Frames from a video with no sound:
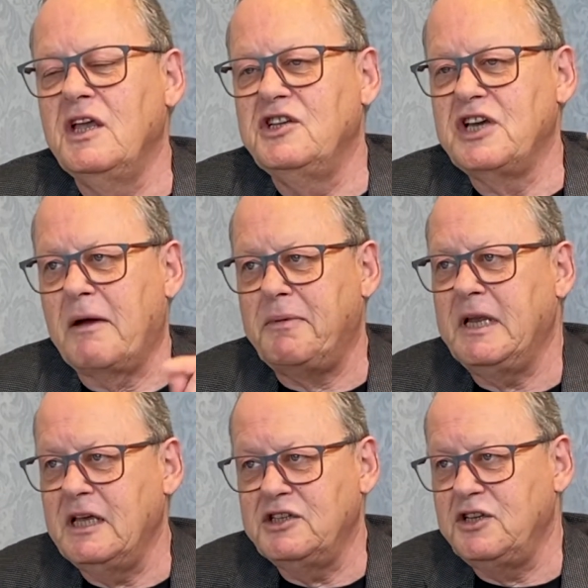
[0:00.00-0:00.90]

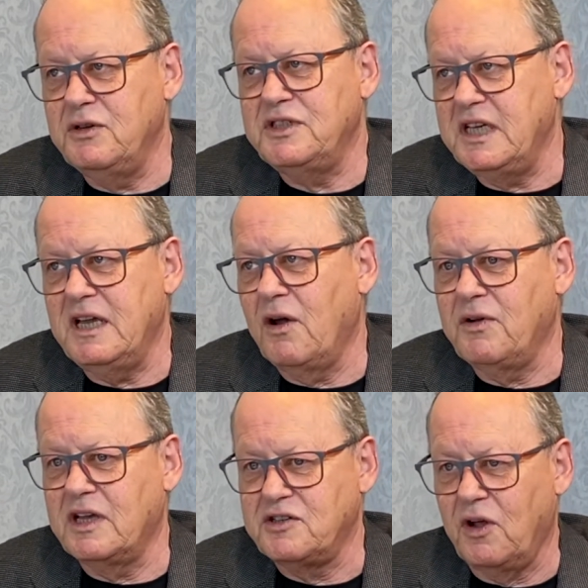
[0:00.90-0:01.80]
Japanese new CEO
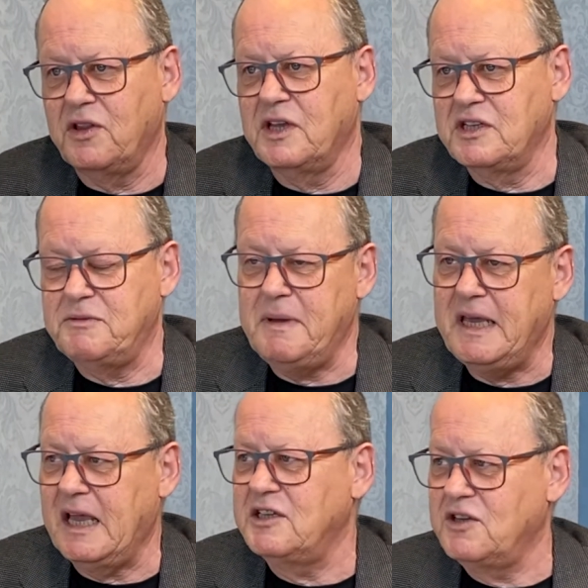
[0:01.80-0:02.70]
does all the
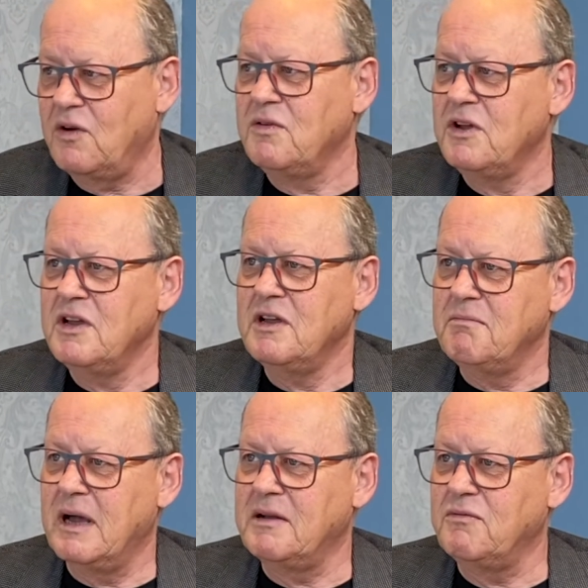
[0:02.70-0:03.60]
speaking,
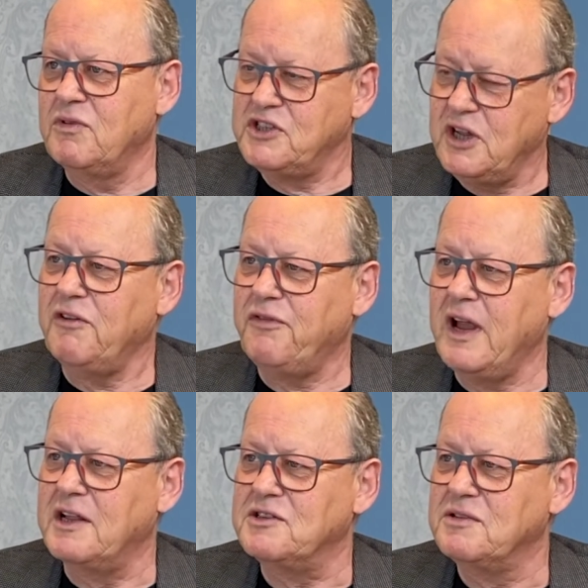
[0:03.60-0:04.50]
but we're still
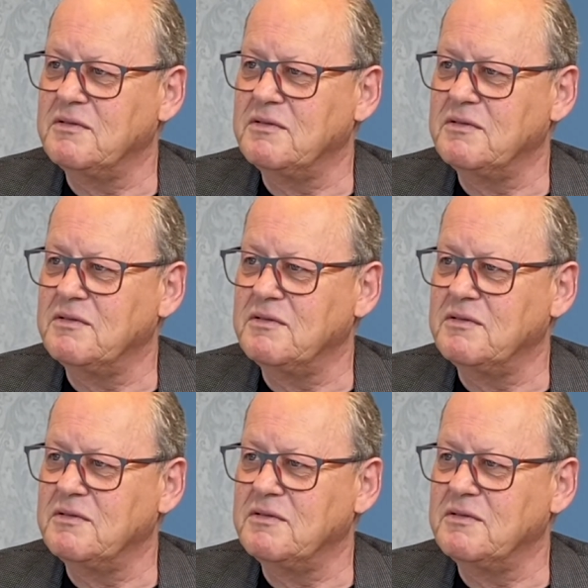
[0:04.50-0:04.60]
friends.